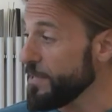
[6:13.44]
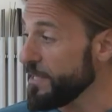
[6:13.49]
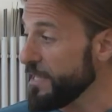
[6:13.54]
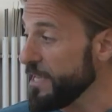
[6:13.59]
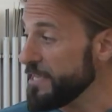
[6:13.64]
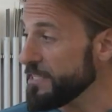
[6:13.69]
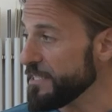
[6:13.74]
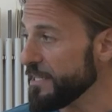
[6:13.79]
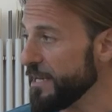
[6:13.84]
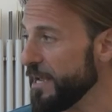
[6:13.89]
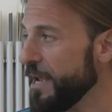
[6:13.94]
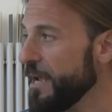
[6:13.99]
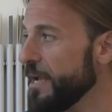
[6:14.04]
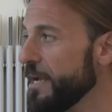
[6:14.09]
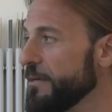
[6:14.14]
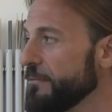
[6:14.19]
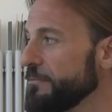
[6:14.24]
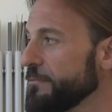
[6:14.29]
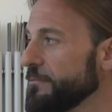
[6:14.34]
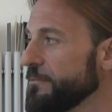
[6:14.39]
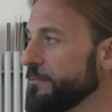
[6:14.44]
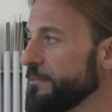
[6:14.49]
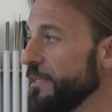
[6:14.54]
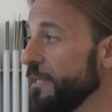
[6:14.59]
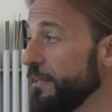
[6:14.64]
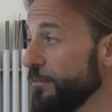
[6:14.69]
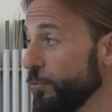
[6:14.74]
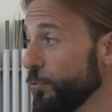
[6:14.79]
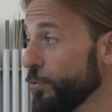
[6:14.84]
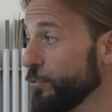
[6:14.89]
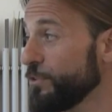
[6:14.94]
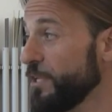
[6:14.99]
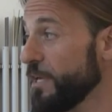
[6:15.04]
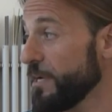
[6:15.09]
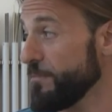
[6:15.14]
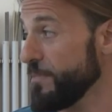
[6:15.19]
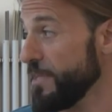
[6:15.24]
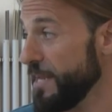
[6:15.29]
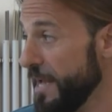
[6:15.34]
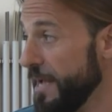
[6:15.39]
This on my right is
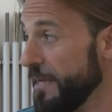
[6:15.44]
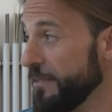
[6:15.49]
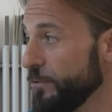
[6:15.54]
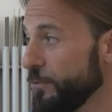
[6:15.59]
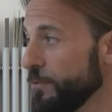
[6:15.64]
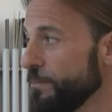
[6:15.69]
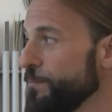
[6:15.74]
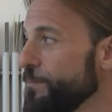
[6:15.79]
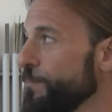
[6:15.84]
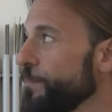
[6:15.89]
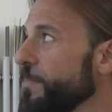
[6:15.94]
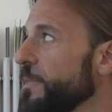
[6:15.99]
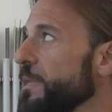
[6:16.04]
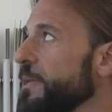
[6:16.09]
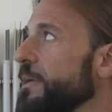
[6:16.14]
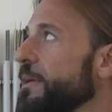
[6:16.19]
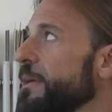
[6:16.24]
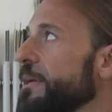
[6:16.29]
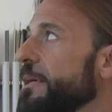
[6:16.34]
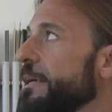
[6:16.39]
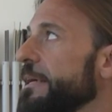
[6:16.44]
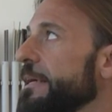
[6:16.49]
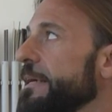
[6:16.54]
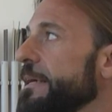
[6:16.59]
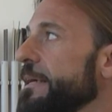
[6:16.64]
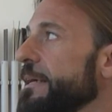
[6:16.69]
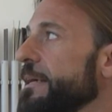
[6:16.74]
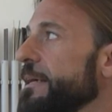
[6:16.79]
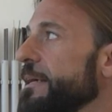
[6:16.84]
the finished product.